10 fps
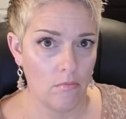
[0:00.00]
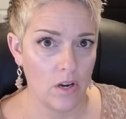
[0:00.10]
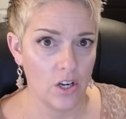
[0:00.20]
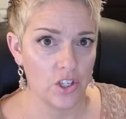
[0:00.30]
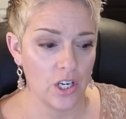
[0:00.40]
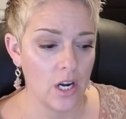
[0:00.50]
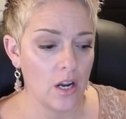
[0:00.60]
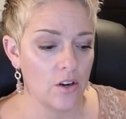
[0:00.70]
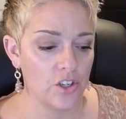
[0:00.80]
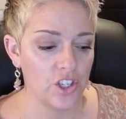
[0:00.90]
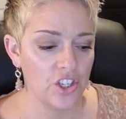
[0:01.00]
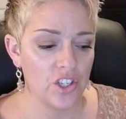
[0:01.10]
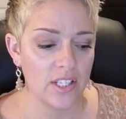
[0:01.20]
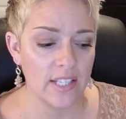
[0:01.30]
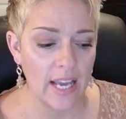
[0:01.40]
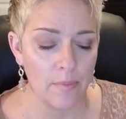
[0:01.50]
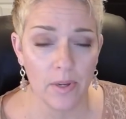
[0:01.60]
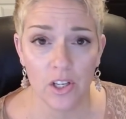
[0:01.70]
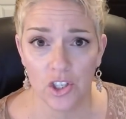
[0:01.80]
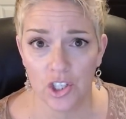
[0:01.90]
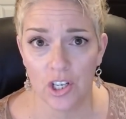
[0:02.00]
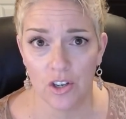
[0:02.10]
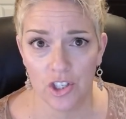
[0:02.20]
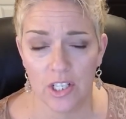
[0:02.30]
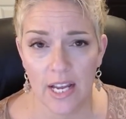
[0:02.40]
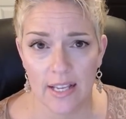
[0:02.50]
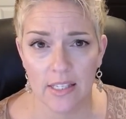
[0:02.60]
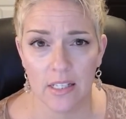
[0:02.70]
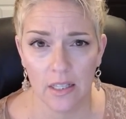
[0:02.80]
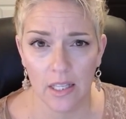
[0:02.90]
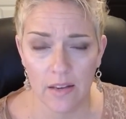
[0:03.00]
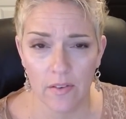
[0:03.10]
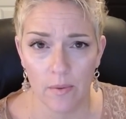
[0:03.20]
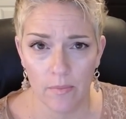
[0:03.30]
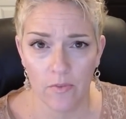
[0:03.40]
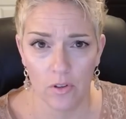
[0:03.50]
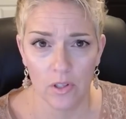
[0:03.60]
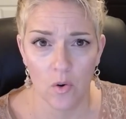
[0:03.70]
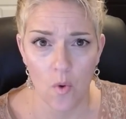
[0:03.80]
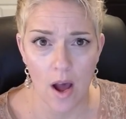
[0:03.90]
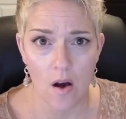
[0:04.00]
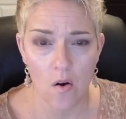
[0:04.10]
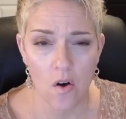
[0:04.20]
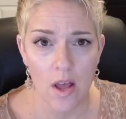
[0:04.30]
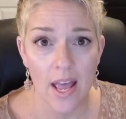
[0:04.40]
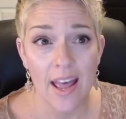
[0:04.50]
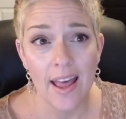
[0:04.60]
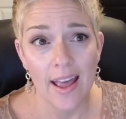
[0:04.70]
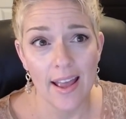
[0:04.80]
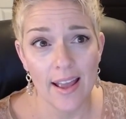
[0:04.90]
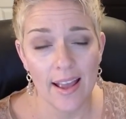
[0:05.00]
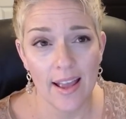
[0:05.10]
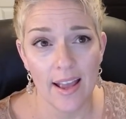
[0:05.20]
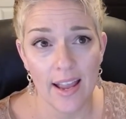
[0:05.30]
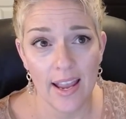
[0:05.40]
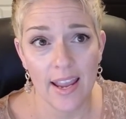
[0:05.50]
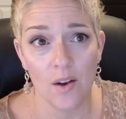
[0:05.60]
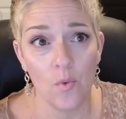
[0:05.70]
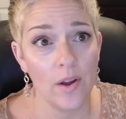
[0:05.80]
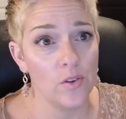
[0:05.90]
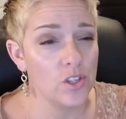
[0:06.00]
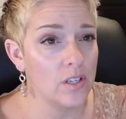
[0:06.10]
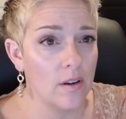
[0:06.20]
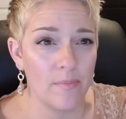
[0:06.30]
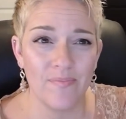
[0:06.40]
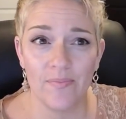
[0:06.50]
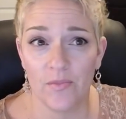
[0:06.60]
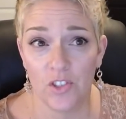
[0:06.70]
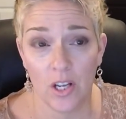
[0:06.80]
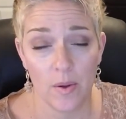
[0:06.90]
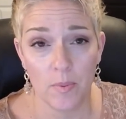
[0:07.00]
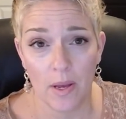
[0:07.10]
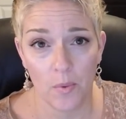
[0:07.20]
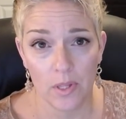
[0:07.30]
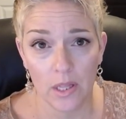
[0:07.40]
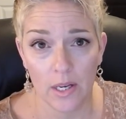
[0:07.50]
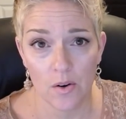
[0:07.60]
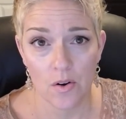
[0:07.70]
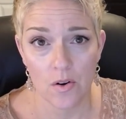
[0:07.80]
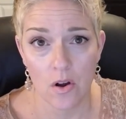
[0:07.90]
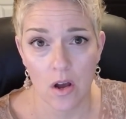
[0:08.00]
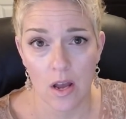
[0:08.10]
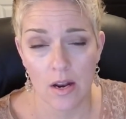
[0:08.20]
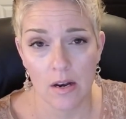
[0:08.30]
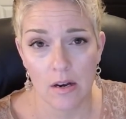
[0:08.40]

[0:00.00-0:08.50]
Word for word: does she? Is she just sad because she knows she has to leave him for a little while? And whether she, she comes back with Claire or not,